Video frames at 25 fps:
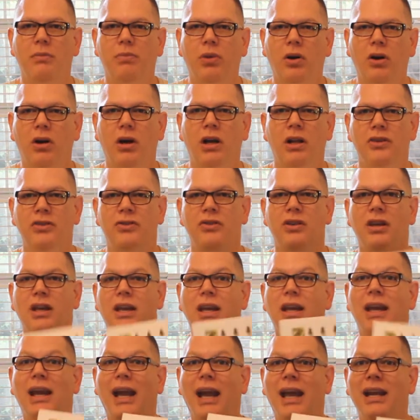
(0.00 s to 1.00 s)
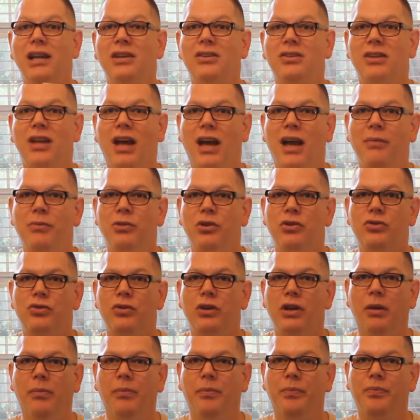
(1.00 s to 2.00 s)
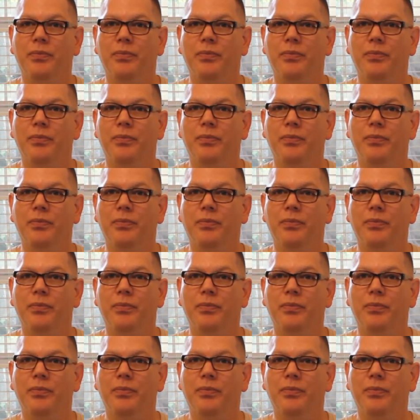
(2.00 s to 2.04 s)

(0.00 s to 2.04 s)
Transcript: ponds, and it's time to trim.